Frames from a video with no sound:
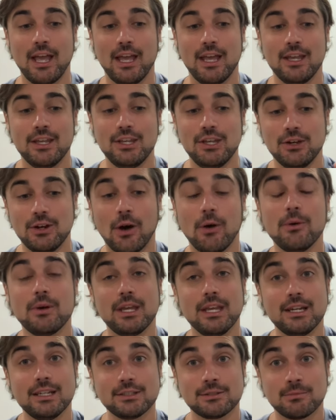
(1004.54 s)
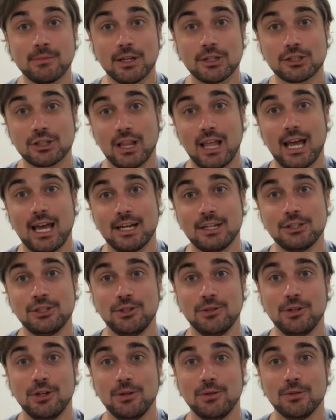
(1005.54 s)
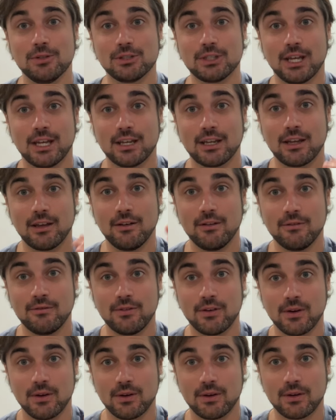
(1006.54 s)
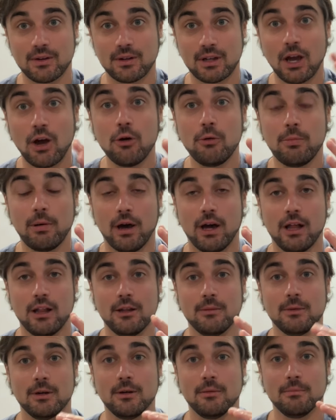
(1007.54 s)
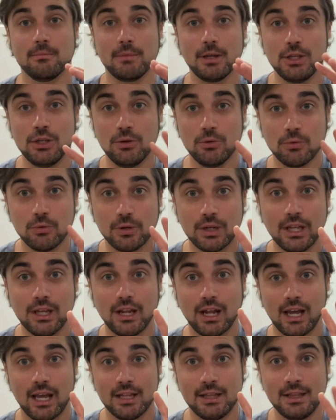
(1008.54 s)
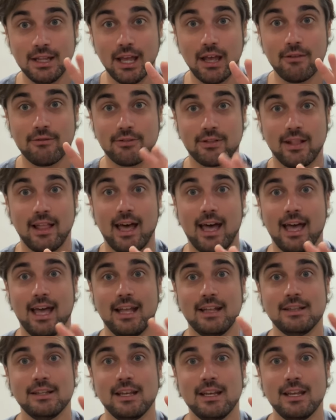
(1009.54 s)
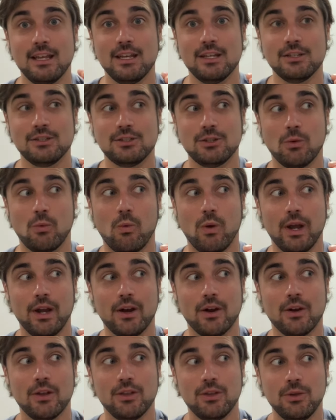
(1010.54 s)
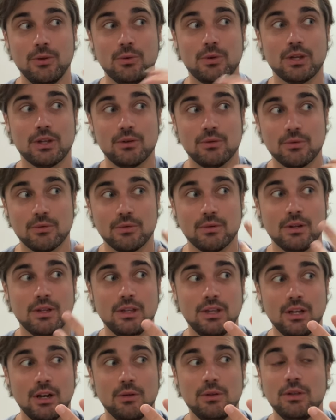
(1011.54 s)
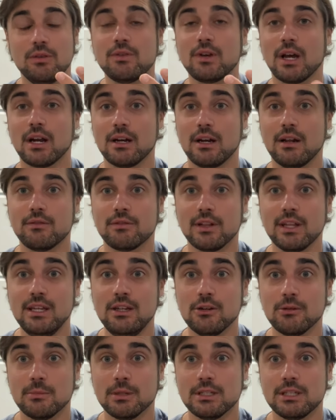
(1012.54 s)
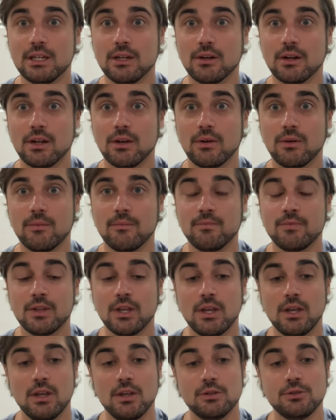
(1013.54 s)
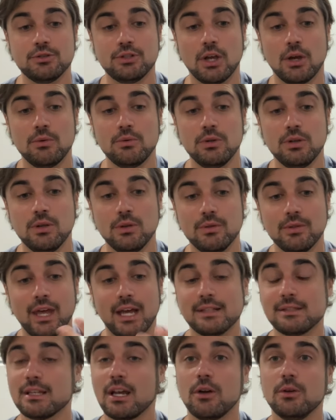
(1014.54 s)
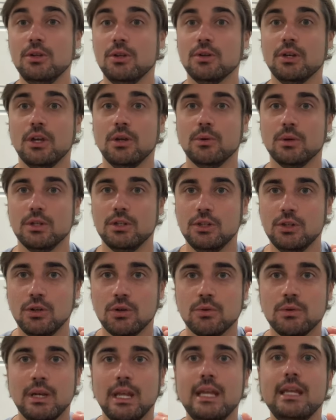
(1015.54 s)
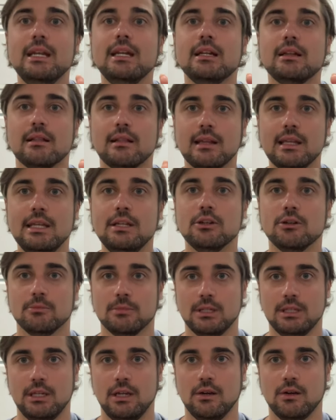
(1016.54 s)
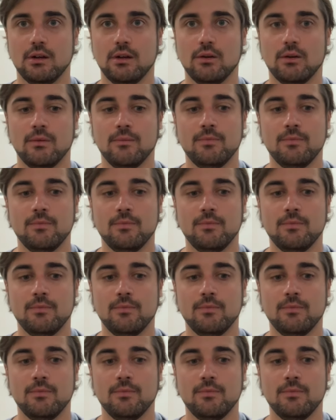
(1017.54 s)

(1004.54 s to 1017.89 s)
You don't get as much line as you do as like for copolymer, but you get enough line to where you can, you've got enough leader material. So that's all you're doing. You needed leader material.